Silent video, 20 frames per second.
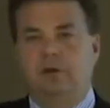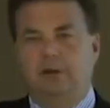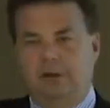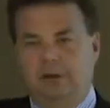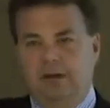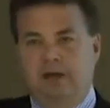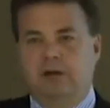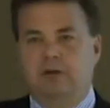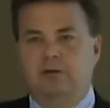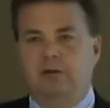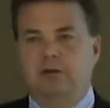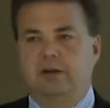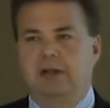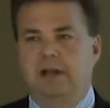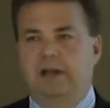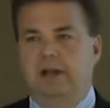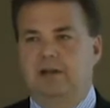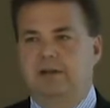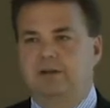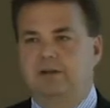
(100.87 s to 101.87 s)
out
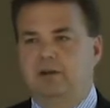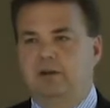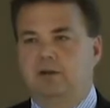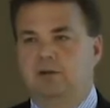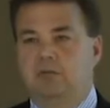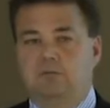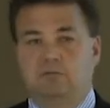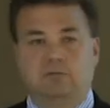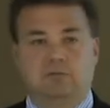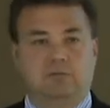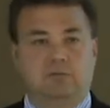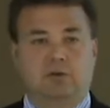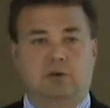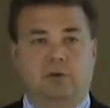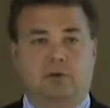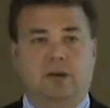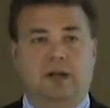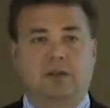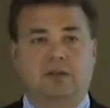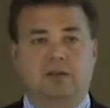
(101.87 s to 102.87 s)
and
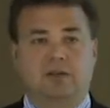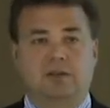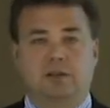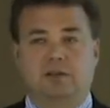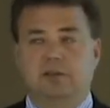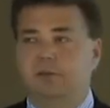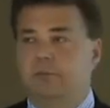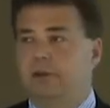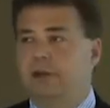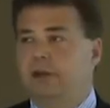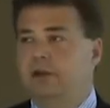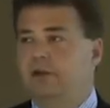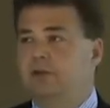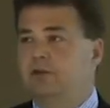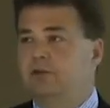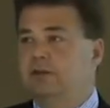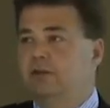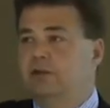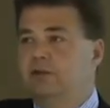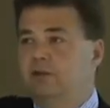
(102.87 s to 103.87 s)
turn around and sell it and make it
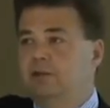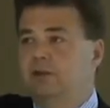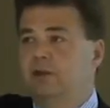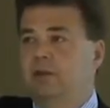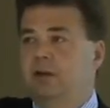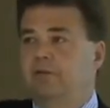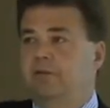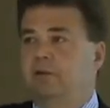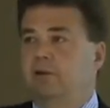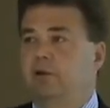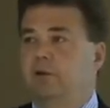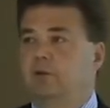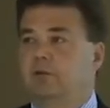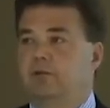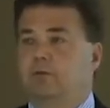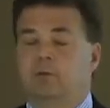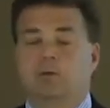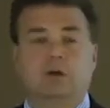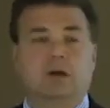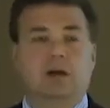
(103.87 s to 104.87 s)
use it. You still have to go
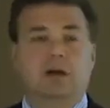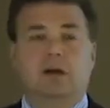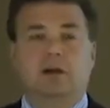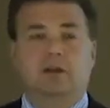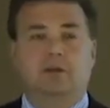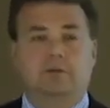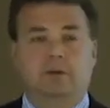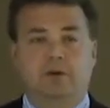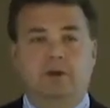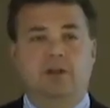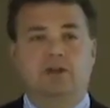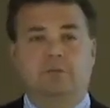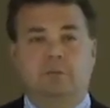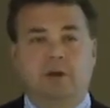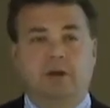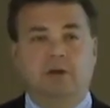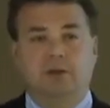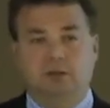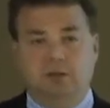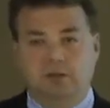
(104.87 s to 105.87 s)
through the various
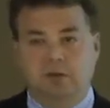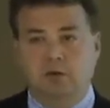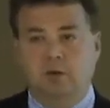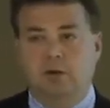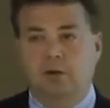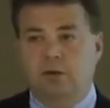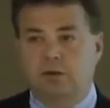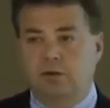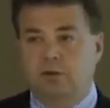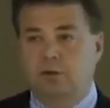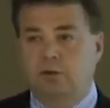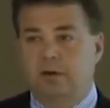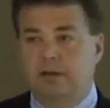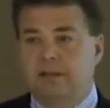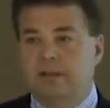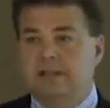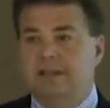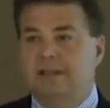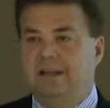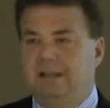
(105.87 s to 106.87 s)
regulatory
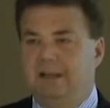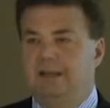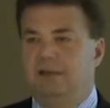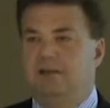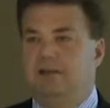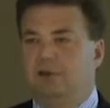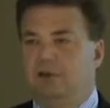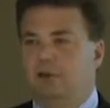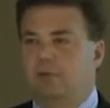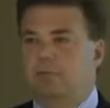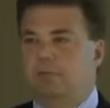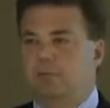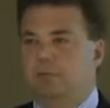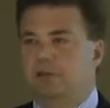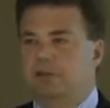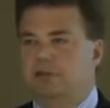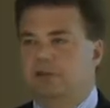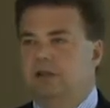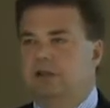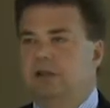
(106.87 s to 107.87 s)
authorities and get their
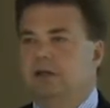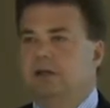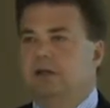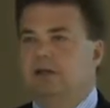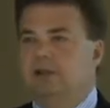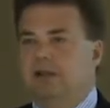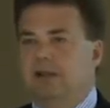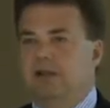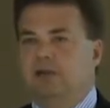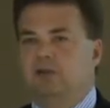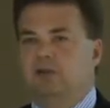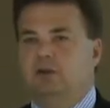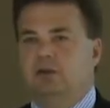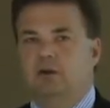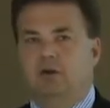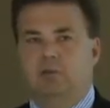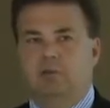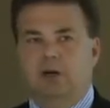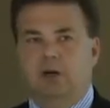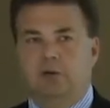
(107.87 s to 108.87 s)
permission to actually go
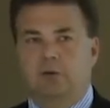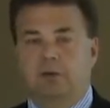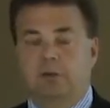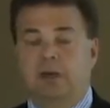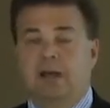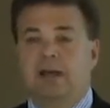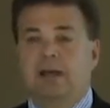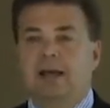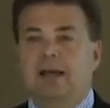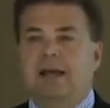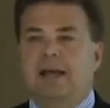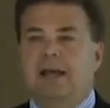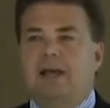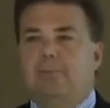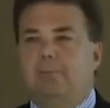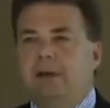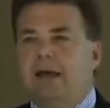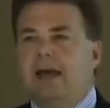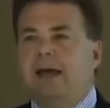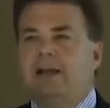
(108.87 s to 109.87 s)
to market.
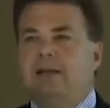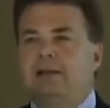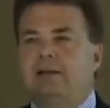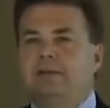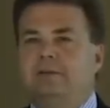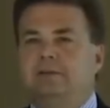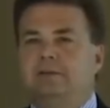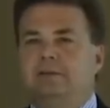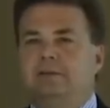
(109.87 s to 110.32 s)
A patent,